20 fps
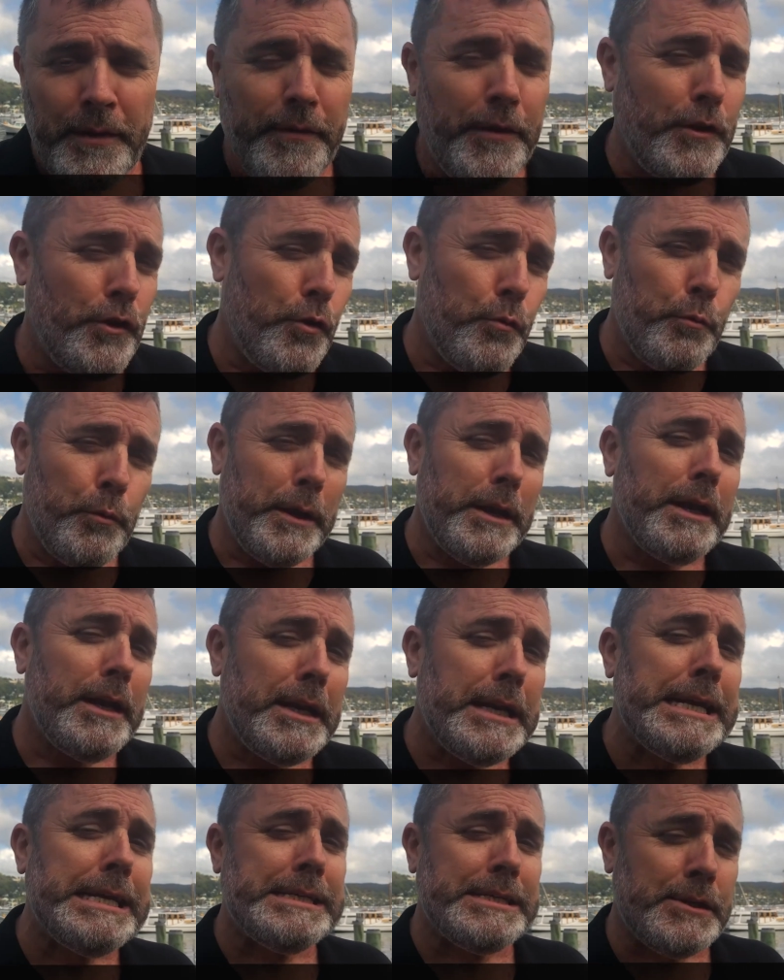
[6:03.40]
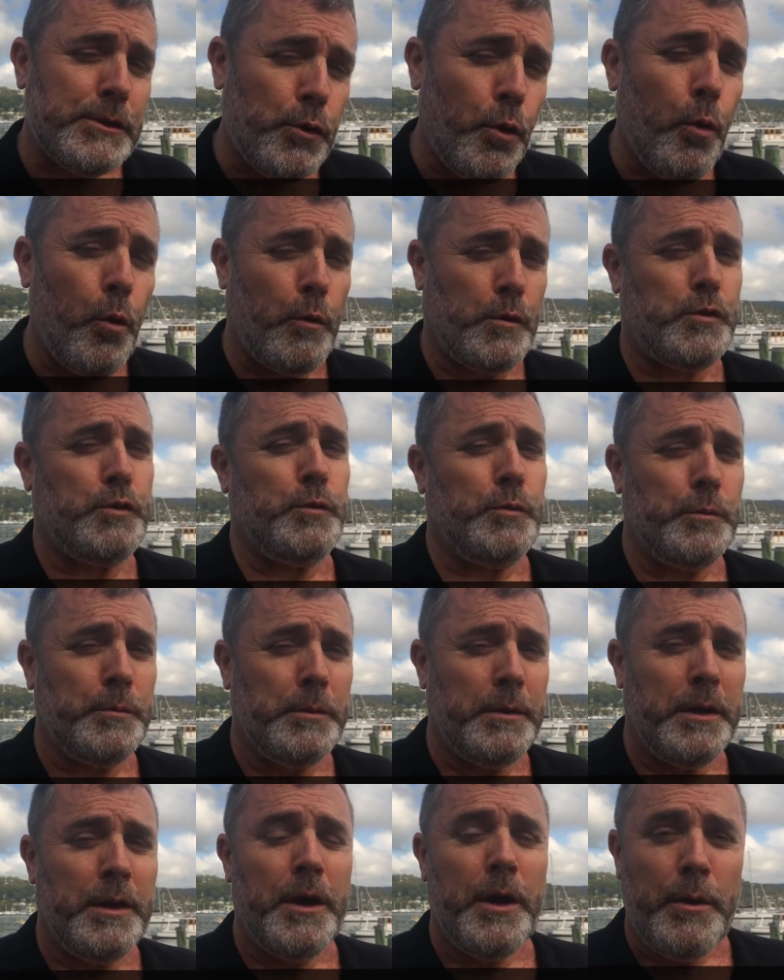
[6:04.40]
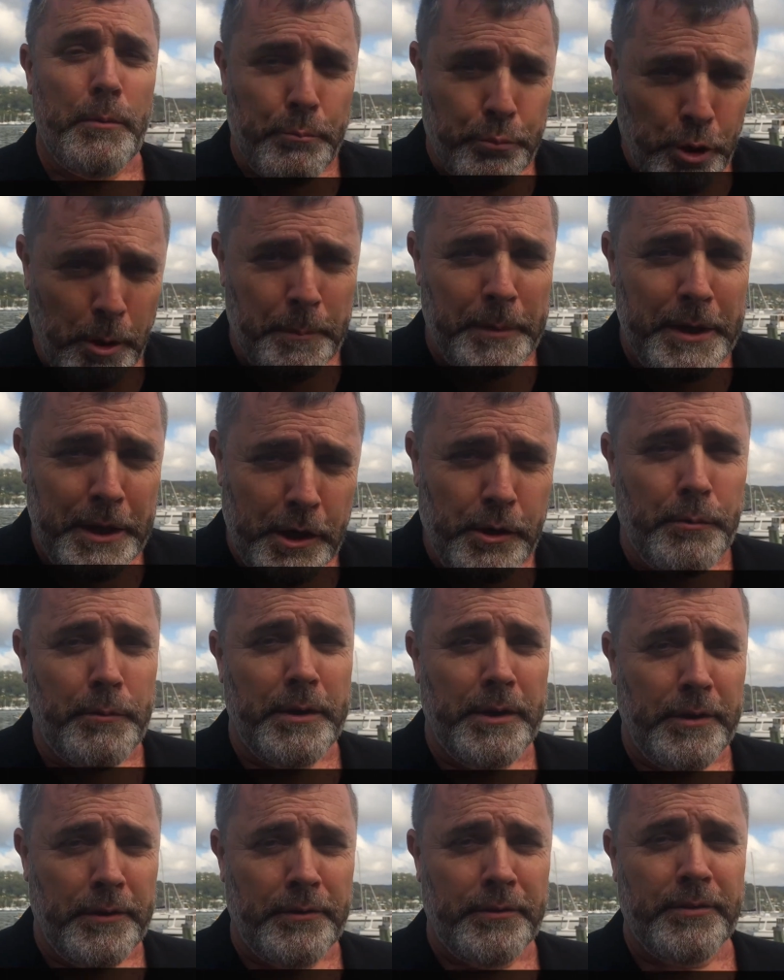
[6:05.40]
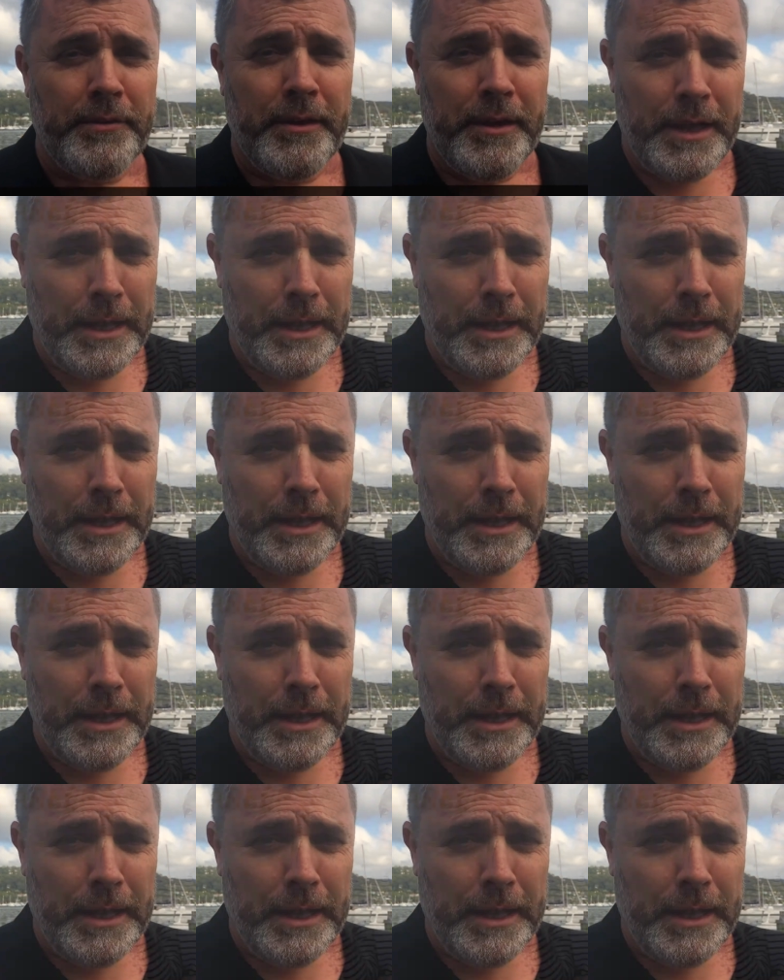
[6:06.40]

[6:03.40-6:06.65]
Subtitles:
then you really need to talk to Property Careers